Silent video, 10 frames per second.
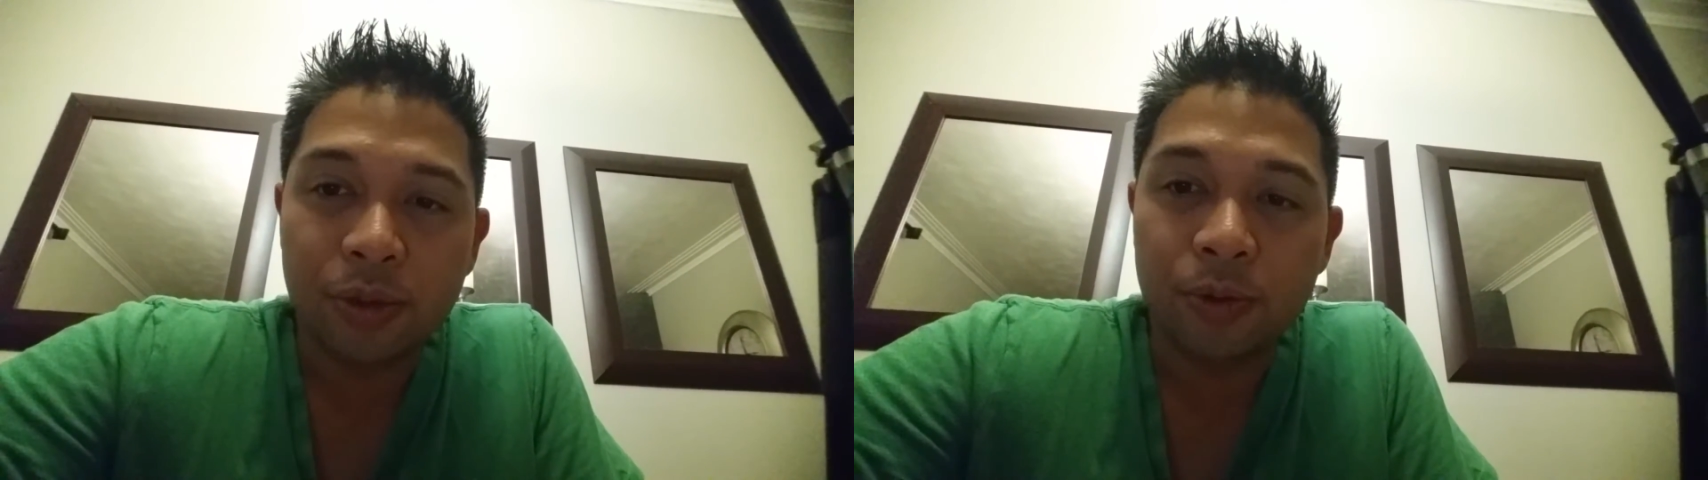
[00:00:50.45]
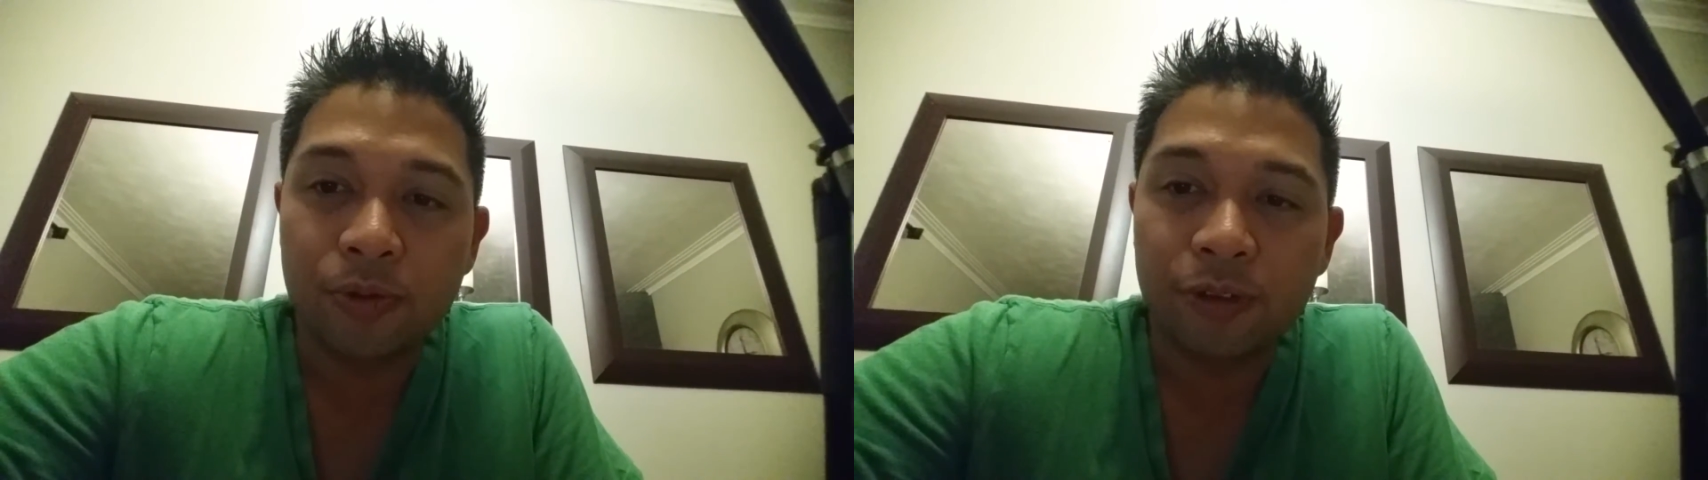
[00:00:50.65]

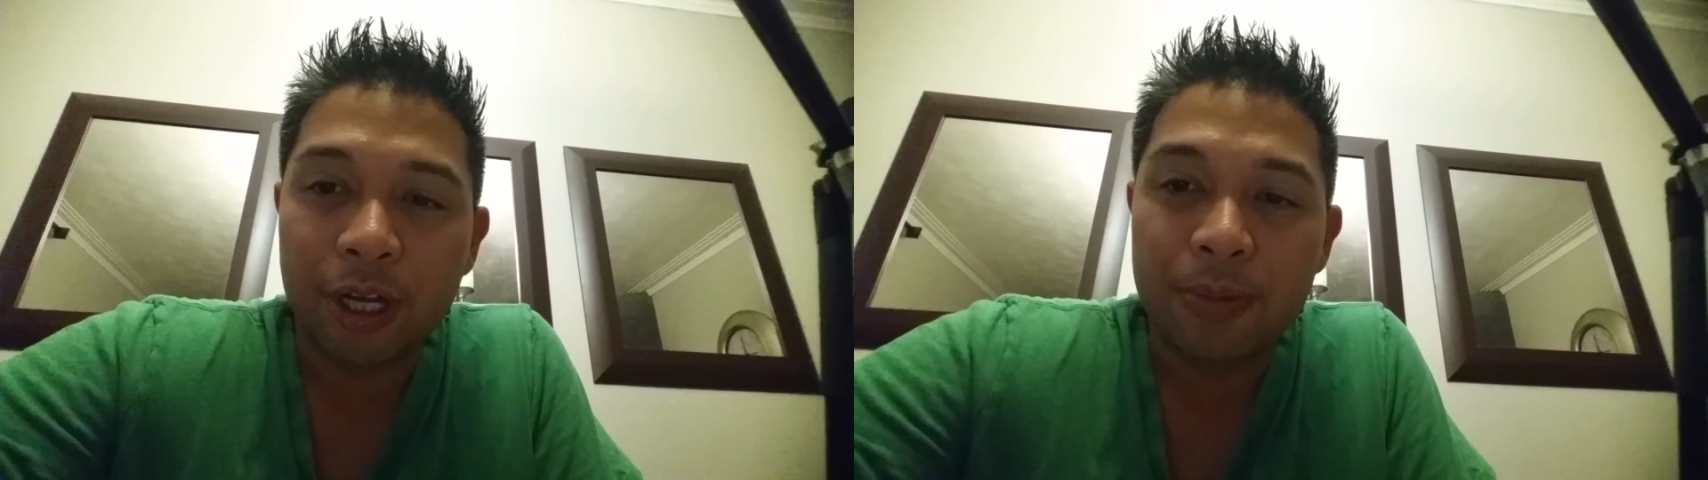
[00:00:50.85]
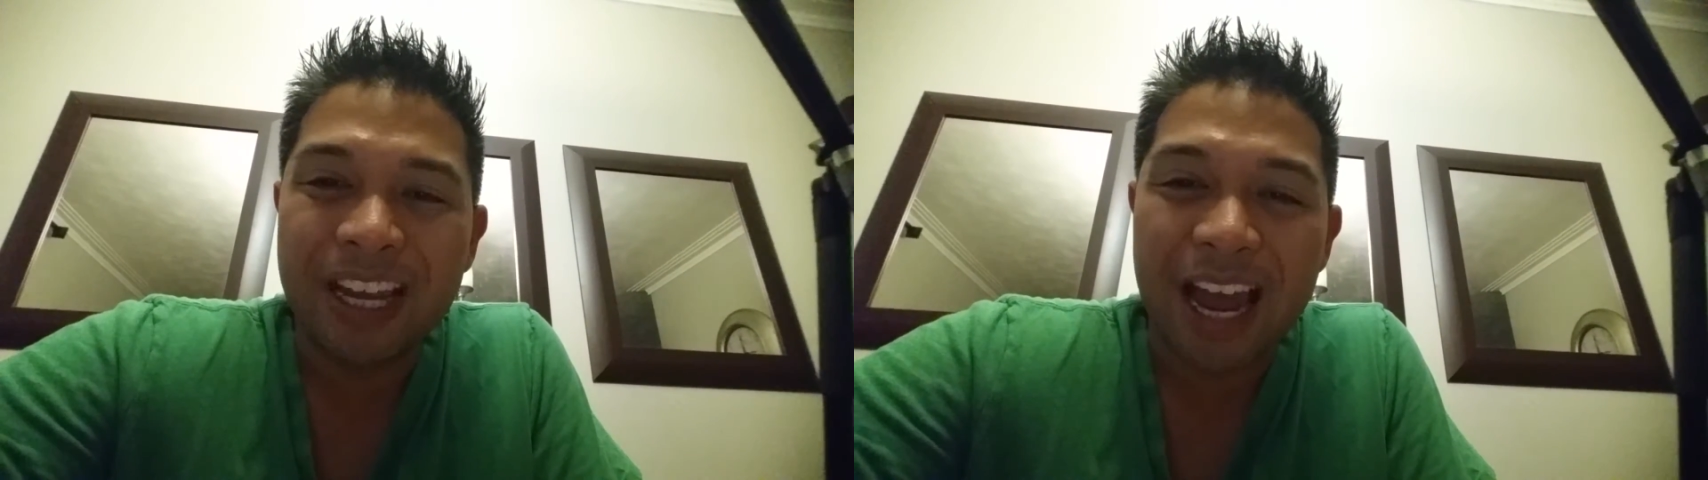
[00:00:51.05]
So
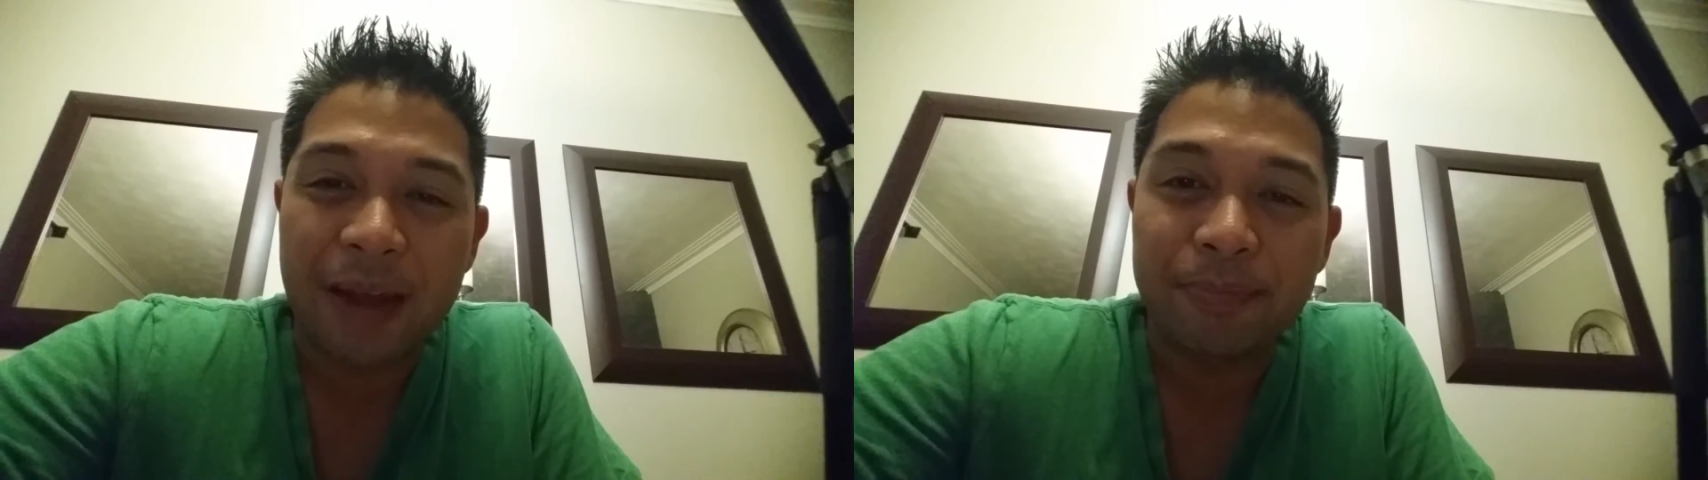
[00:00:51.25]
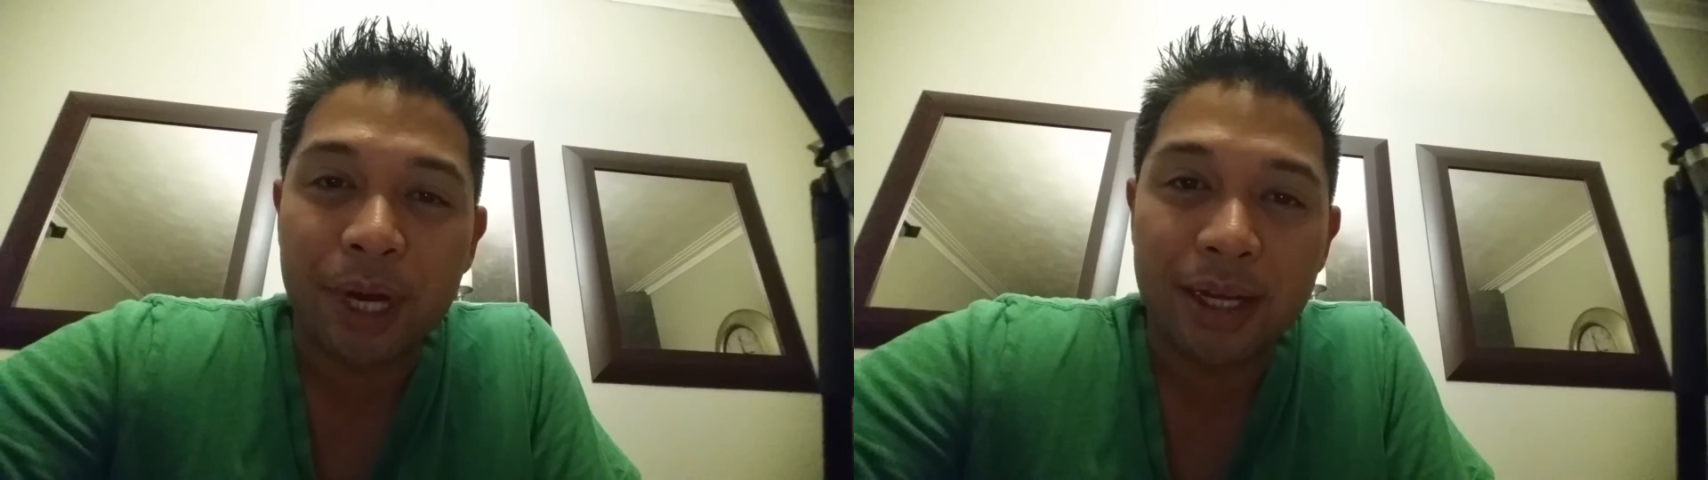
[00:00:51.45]
follow me
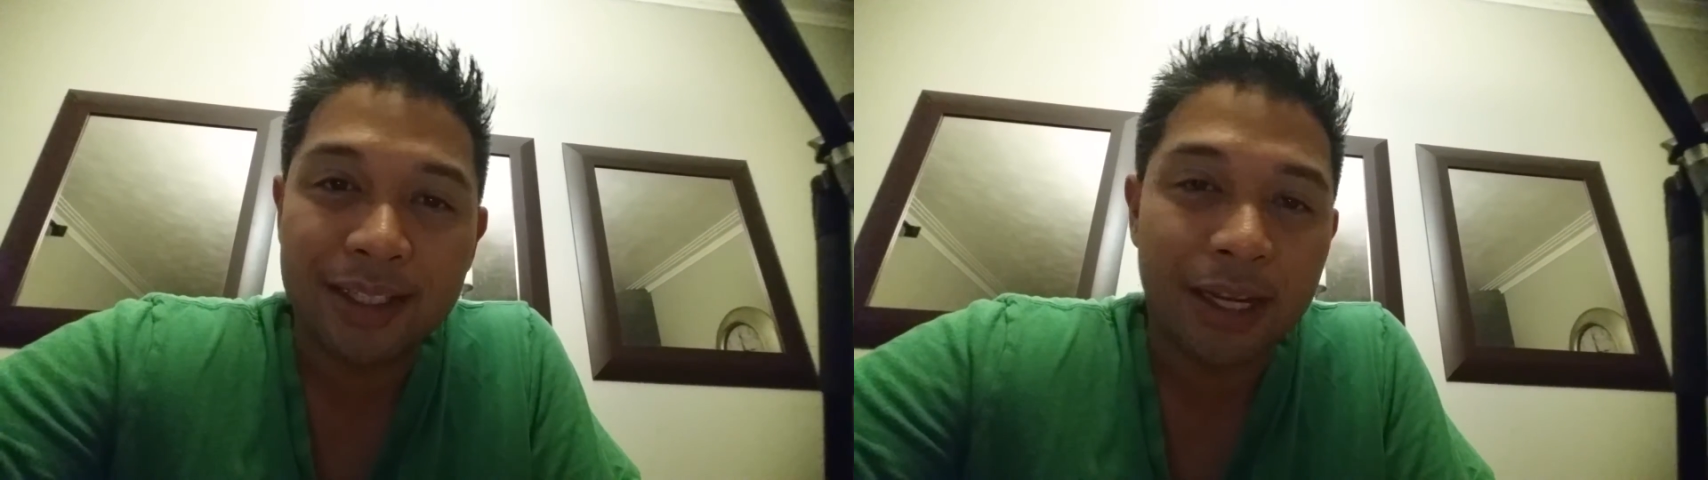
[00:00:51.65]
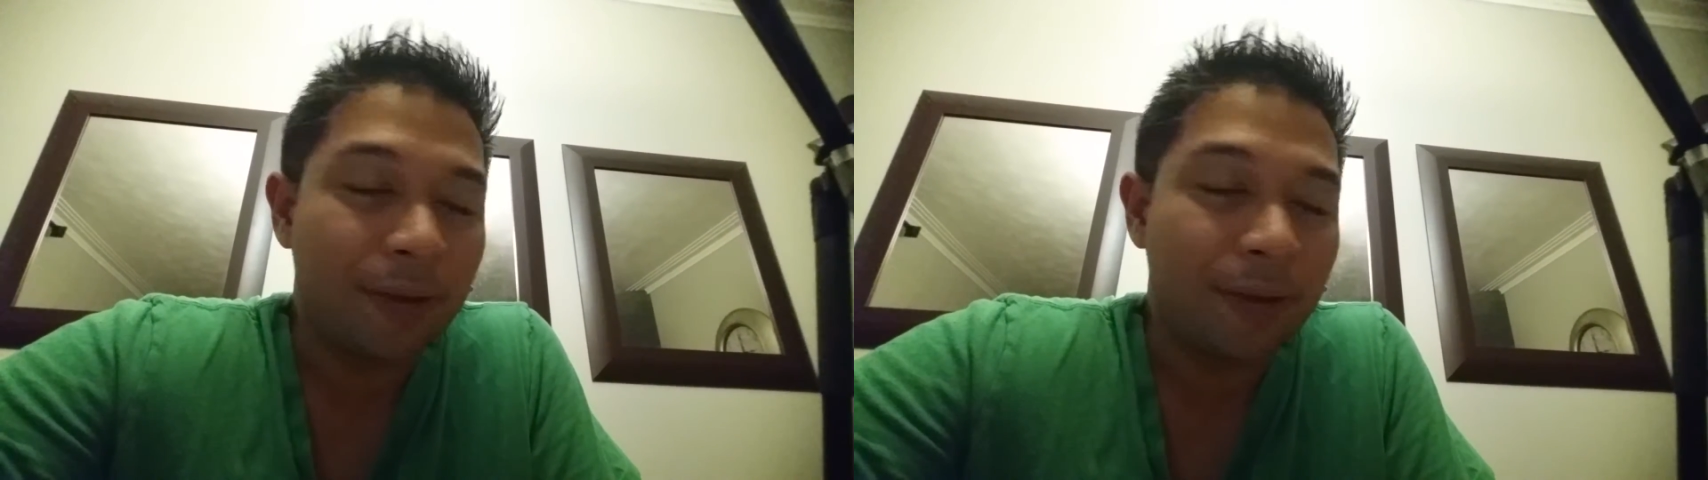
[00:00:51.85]
at Box